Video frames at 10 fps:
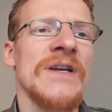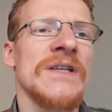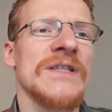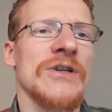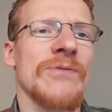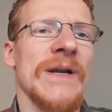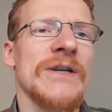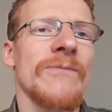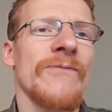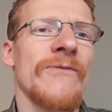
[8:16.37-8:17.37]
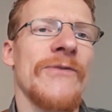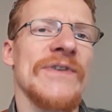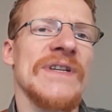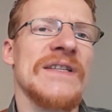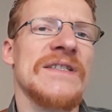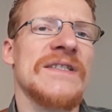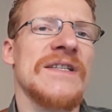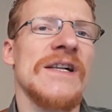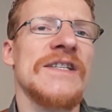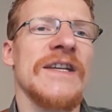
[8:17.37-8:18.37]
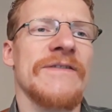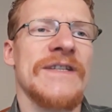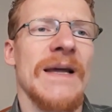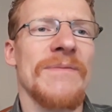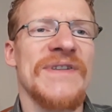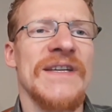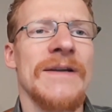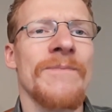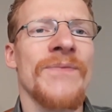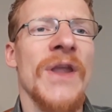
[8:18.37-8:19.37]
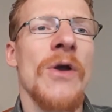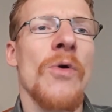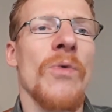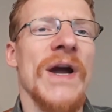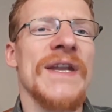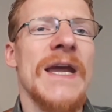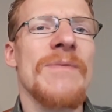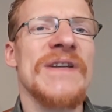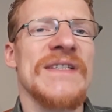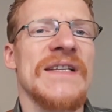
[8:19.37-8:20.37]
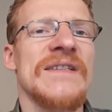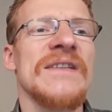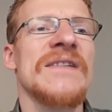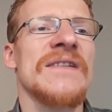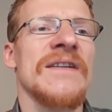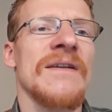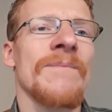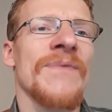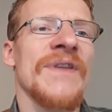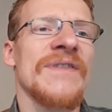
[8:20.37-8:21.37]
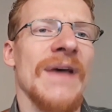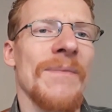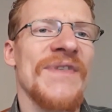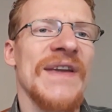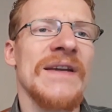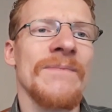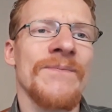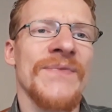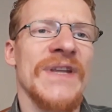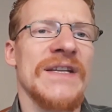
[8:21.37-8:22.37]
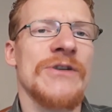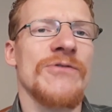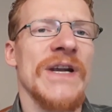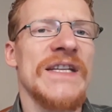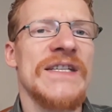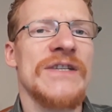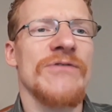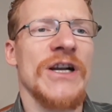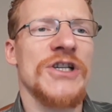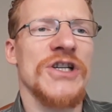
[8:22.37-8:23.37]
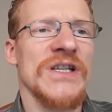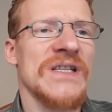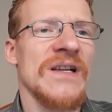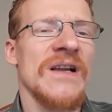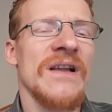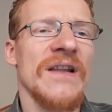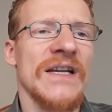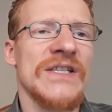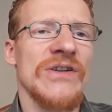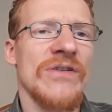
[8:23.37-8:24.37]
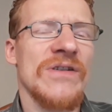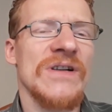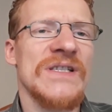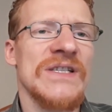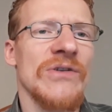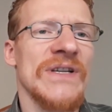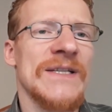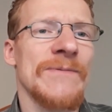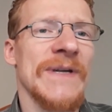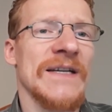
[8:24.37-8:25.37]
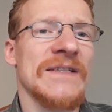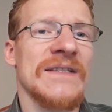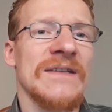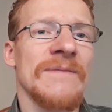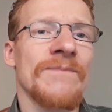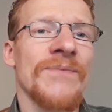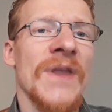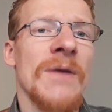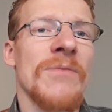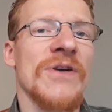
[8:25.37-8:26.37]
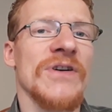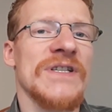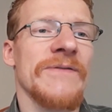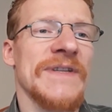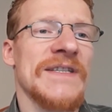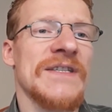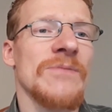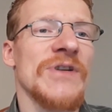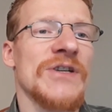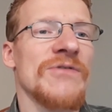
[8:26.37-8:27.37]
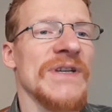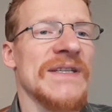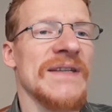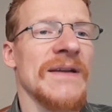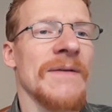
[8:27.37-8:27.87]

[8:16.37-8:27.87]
So quantum physics tells us something why neighbors exist, something that creates structures like circles or spheres, because of its symmetries.